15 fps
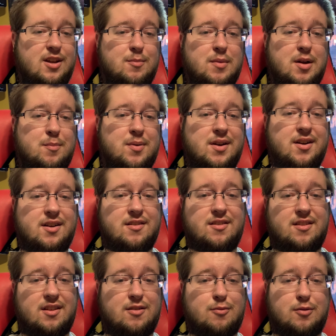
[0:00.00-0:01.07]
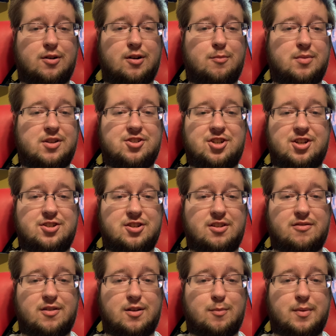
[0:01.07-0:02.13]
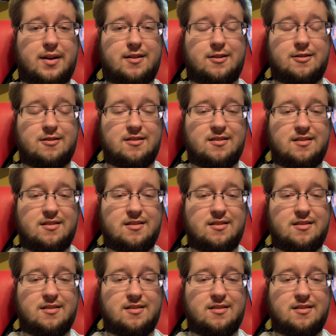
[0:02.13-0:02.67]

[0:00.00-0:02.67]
in my opinion, these would all be changes for the better.